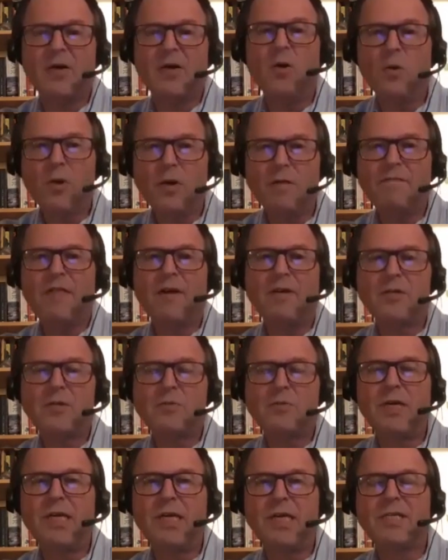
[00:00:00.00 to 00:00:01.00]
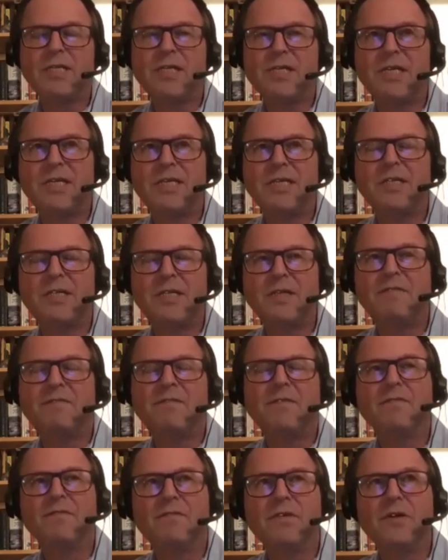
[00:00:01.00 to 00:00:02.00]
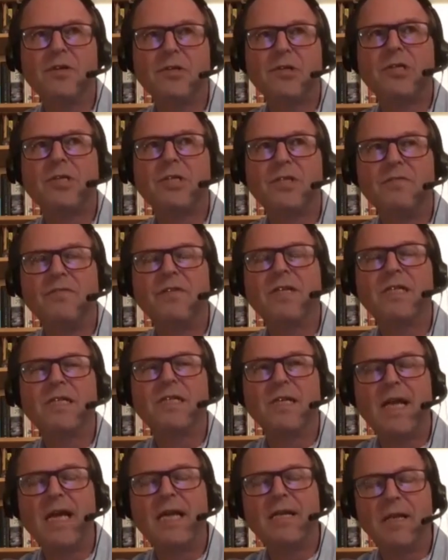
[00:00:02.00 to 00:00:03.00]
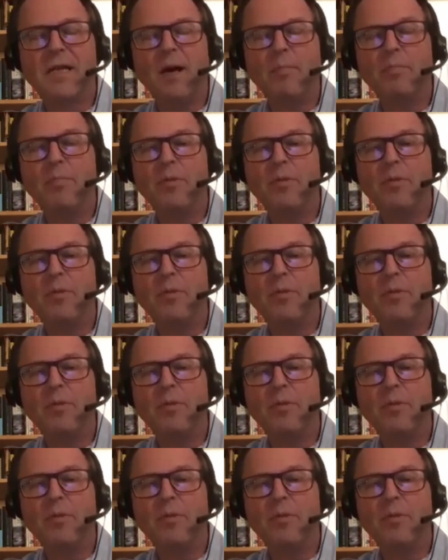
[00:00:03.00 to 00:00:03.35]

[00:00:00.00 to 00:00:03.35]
All of those we consider different versions of internet number